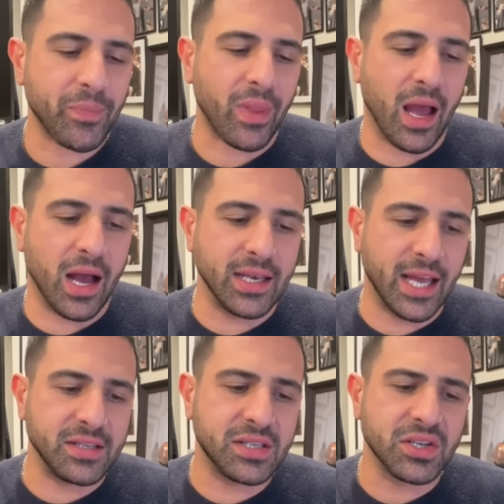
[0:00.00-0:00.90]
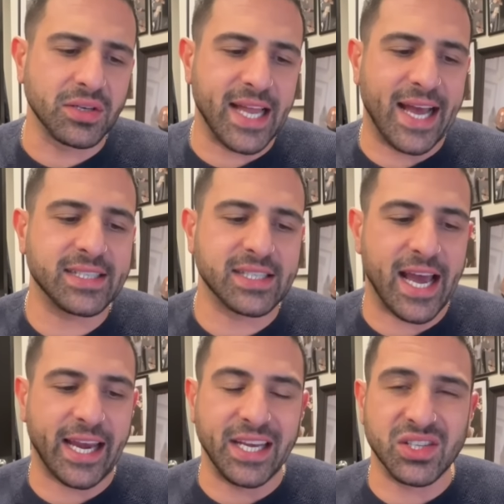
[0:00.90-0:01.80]
Now, this is on
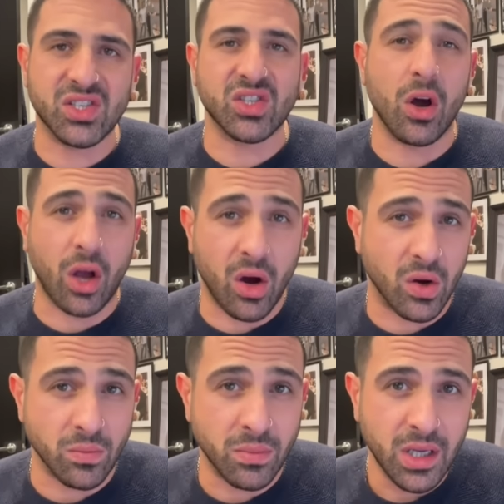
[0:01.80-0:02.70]
NASDAQ in Stockholm,